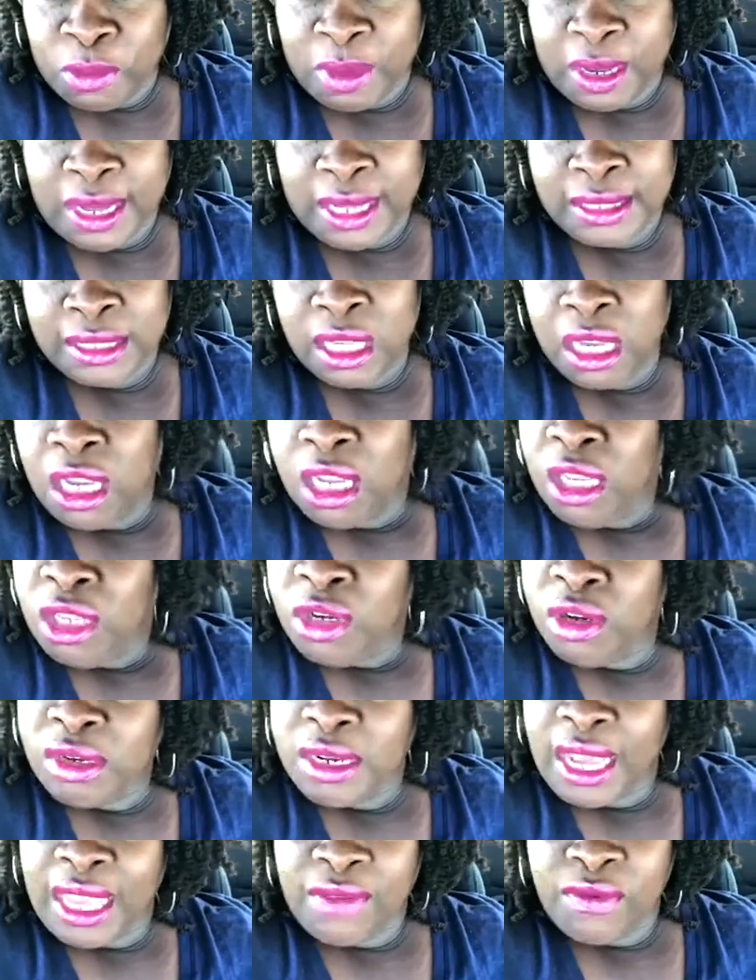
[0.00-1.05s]
because
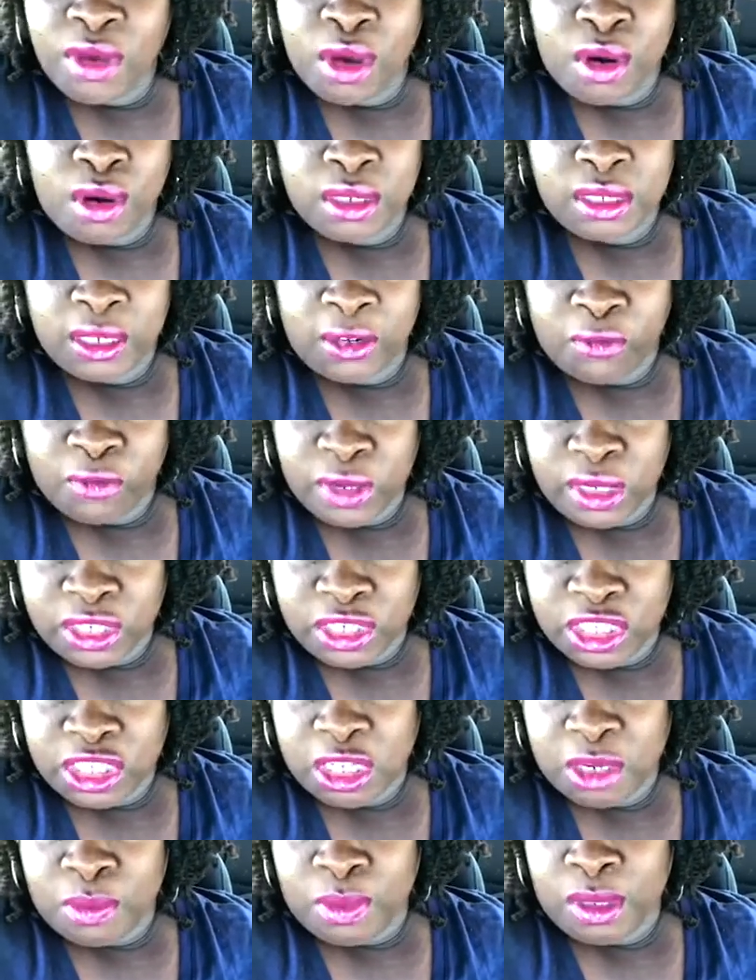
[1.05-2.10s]
you're not even going to the
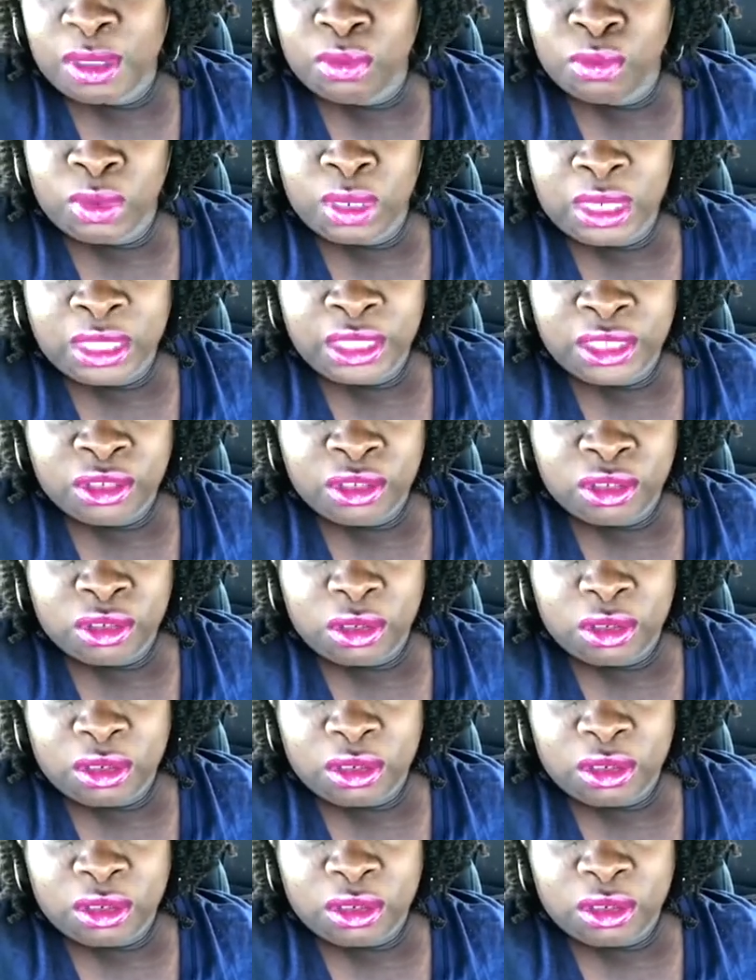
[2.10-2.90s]
friendship with really